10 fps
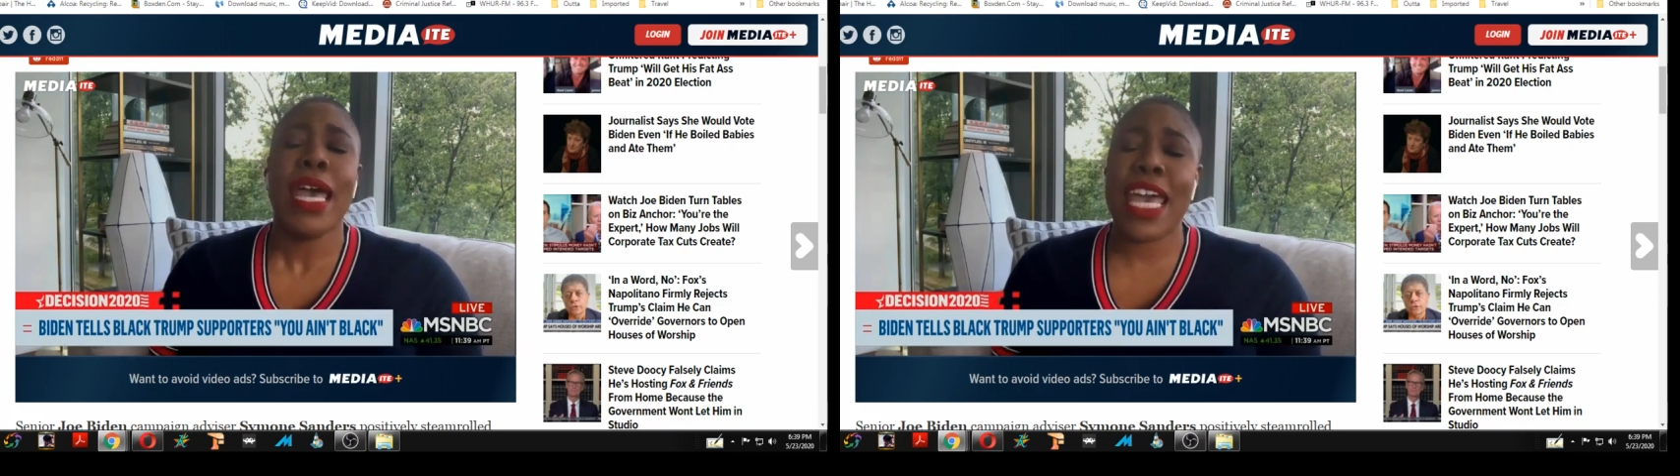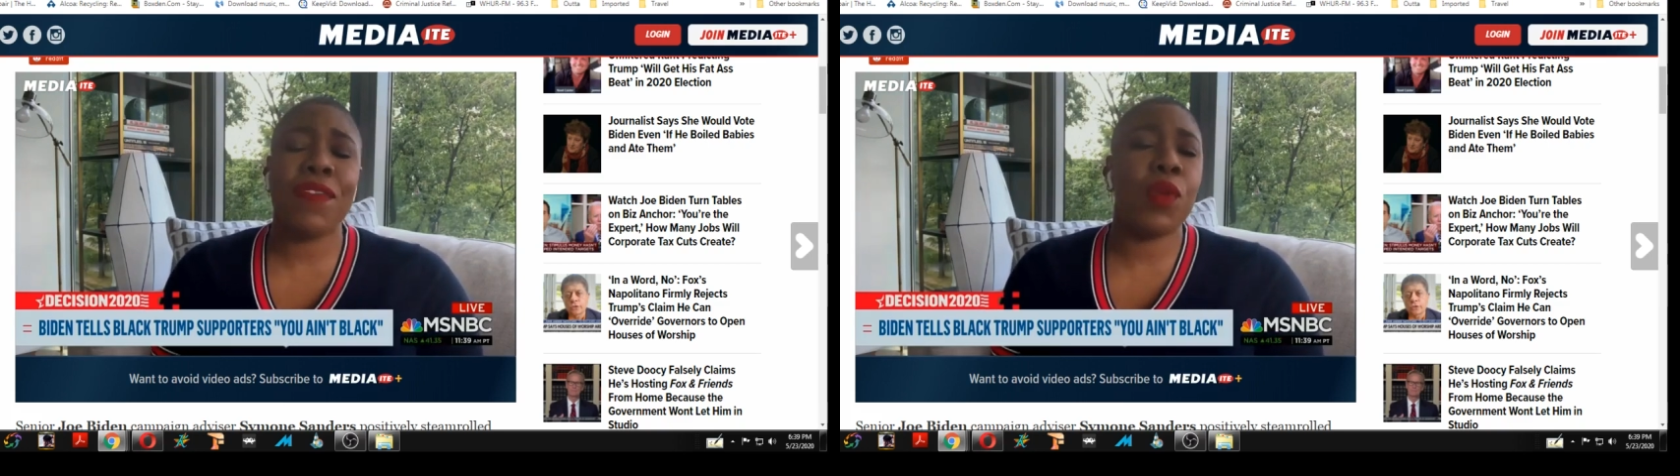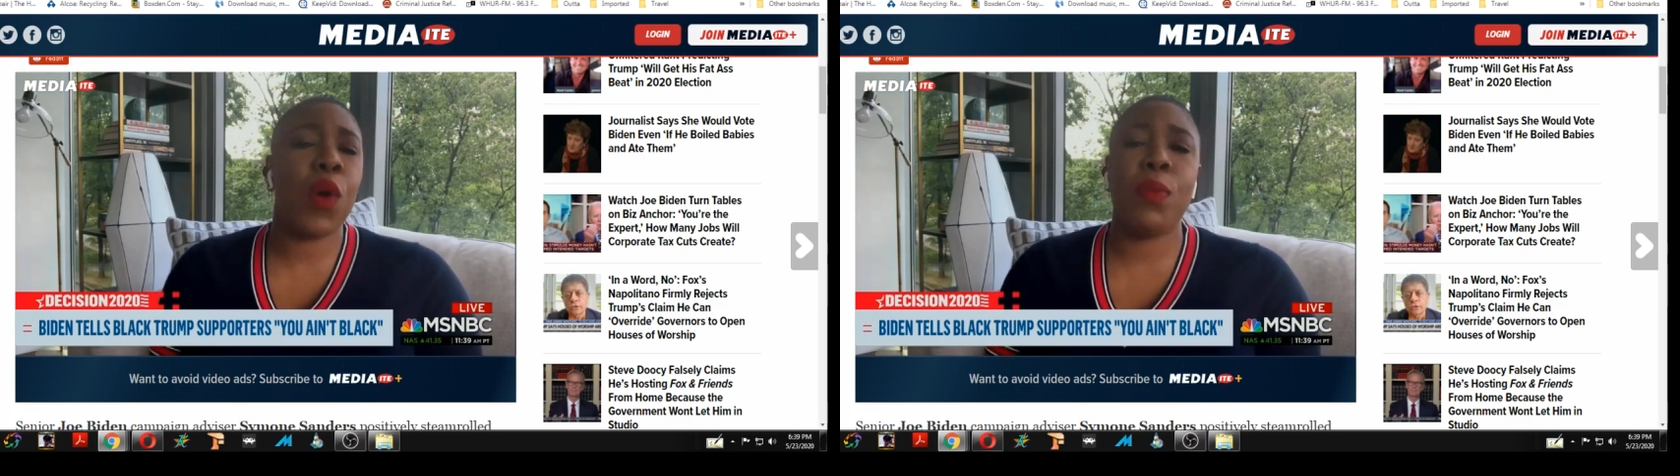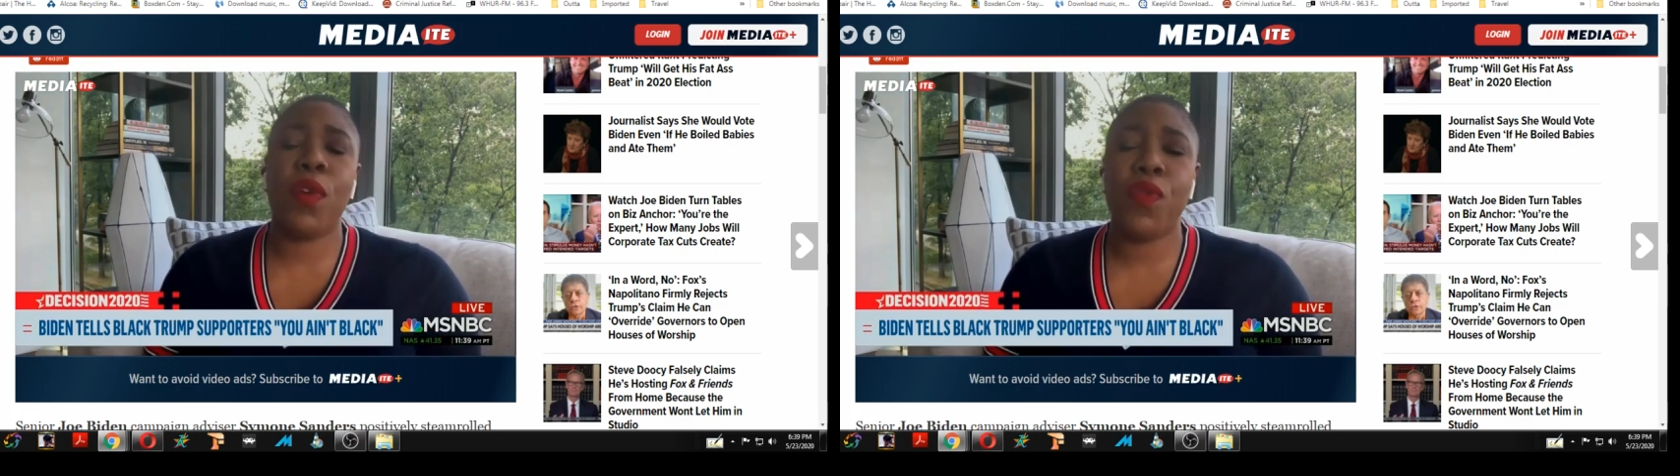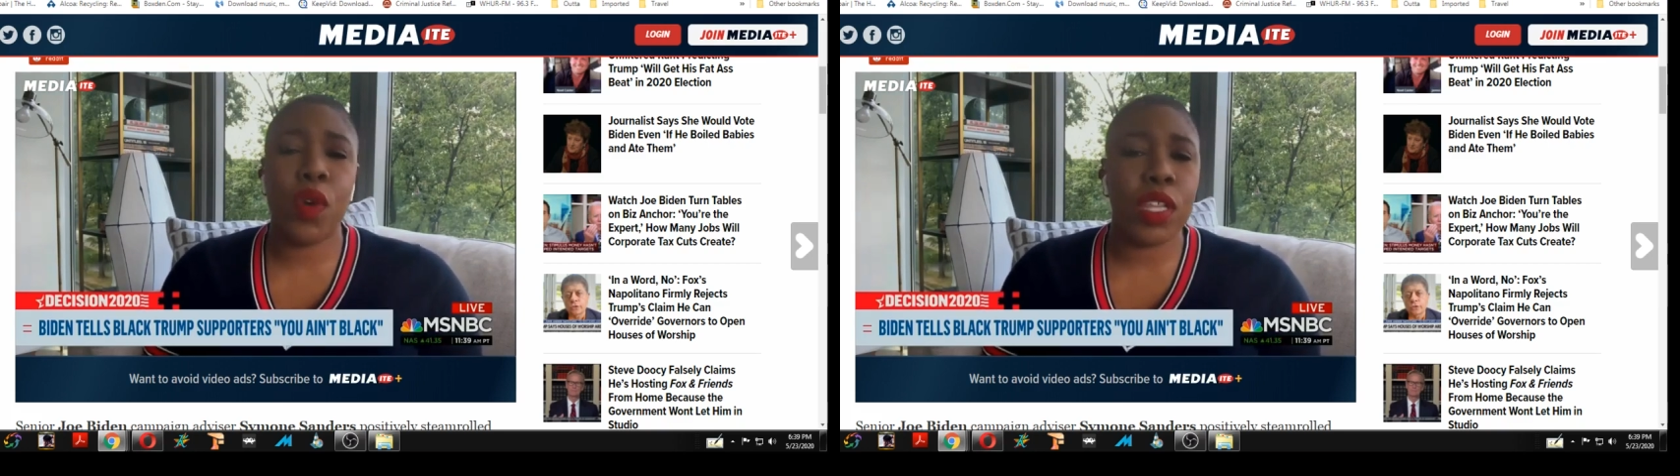even well
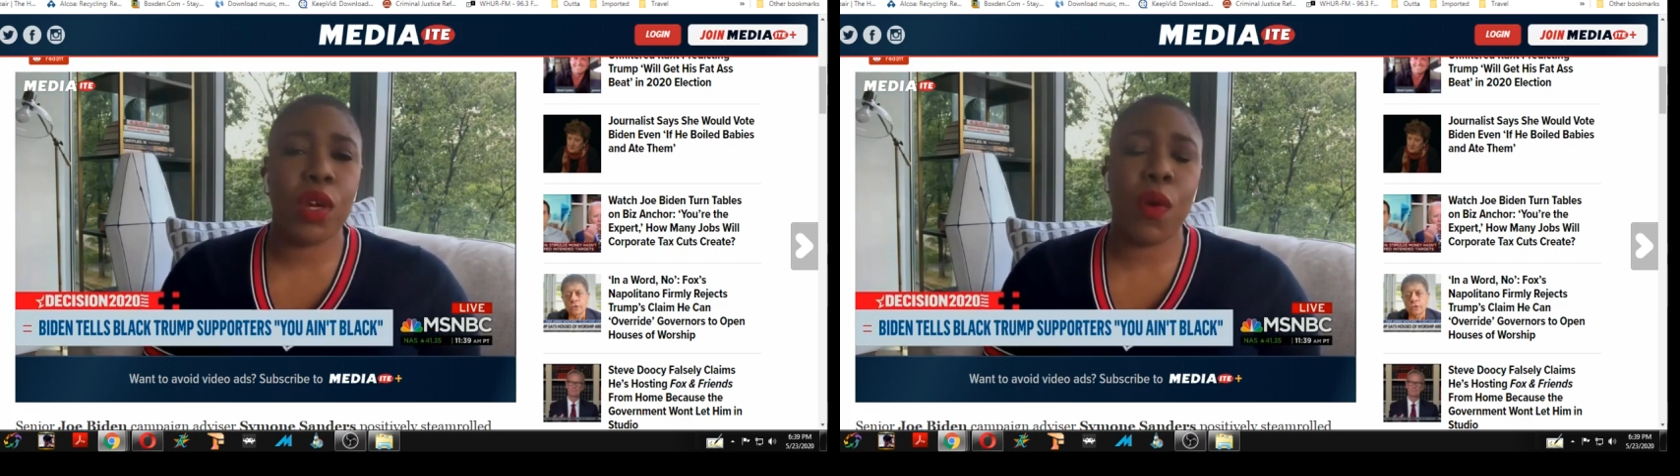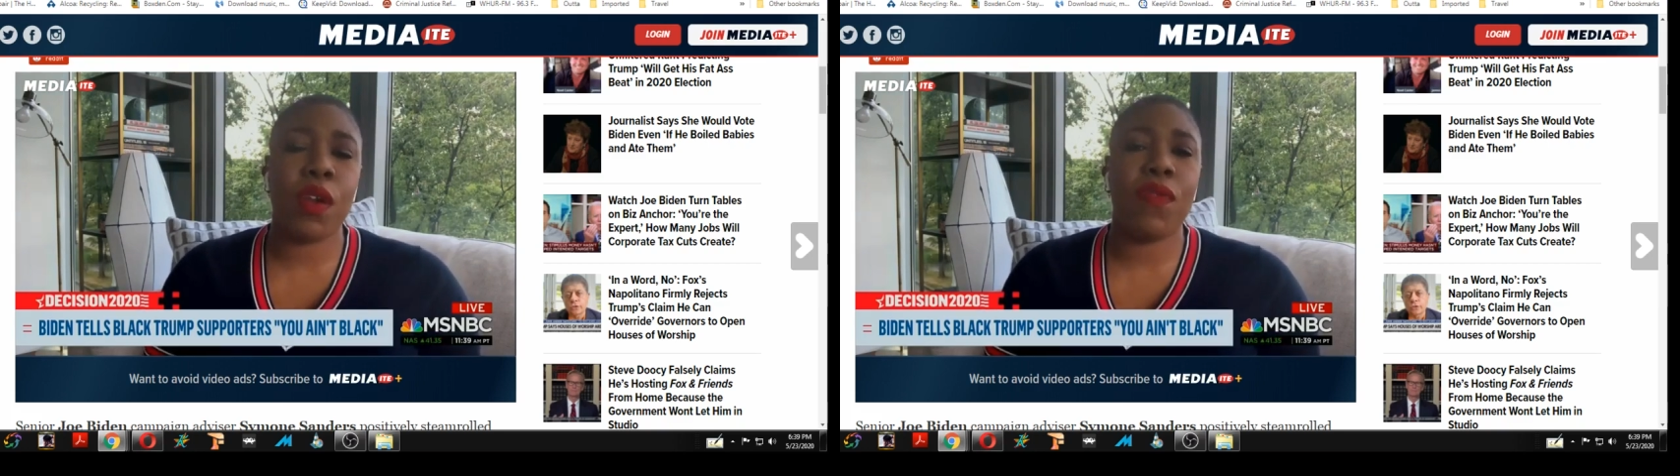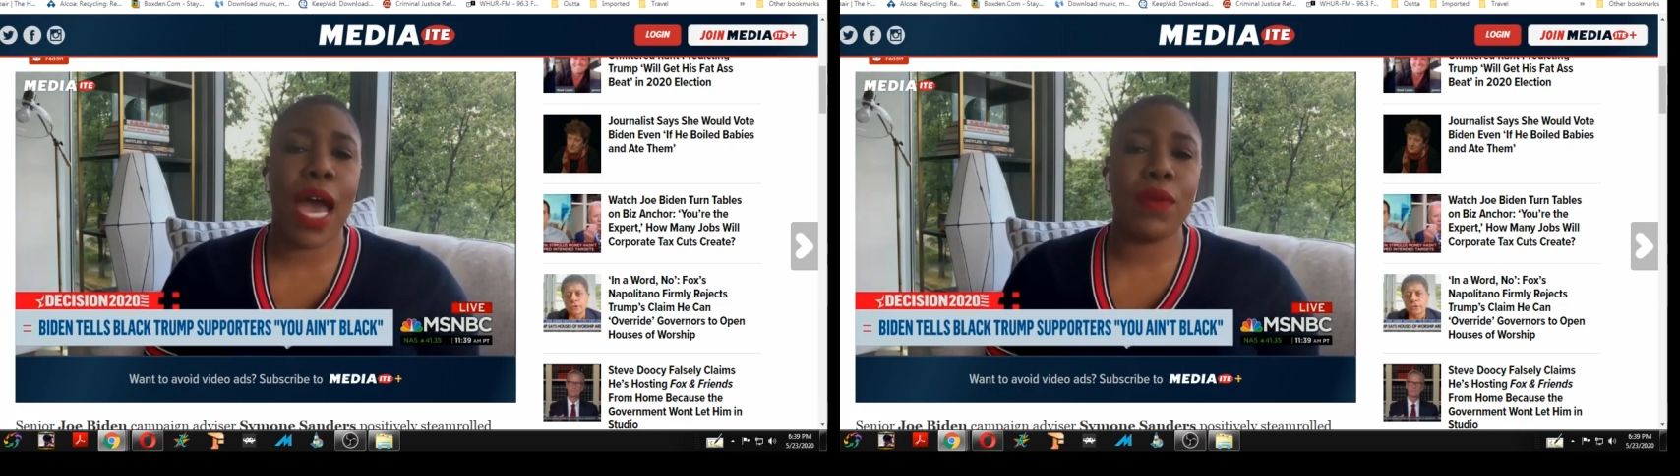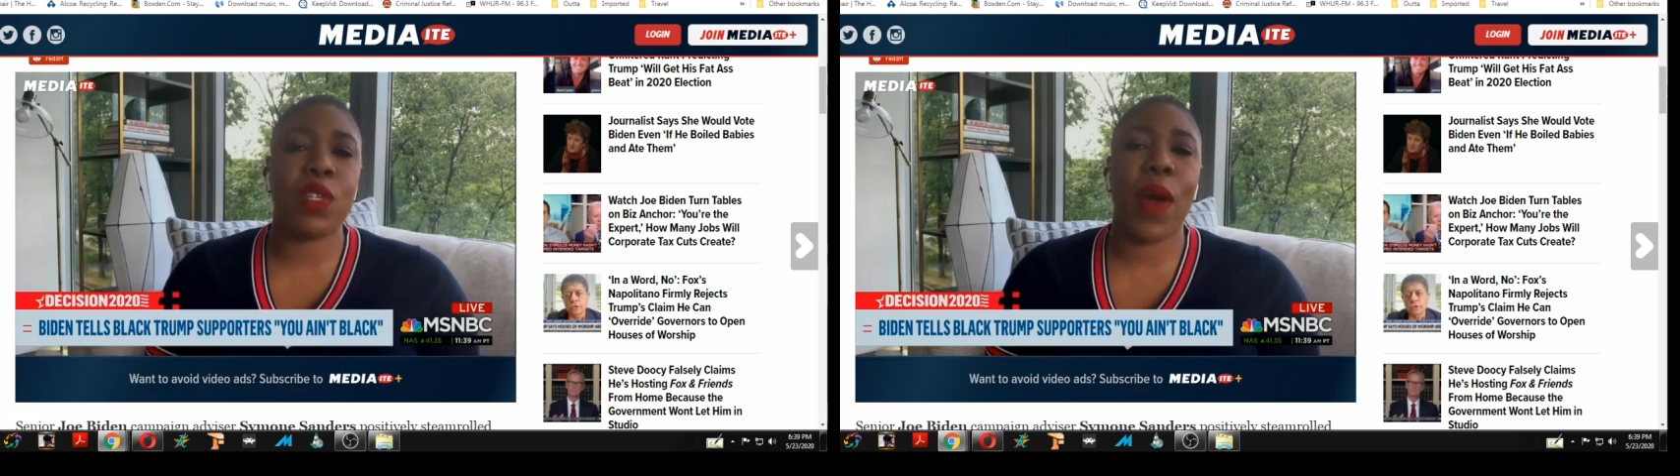before the coronavirus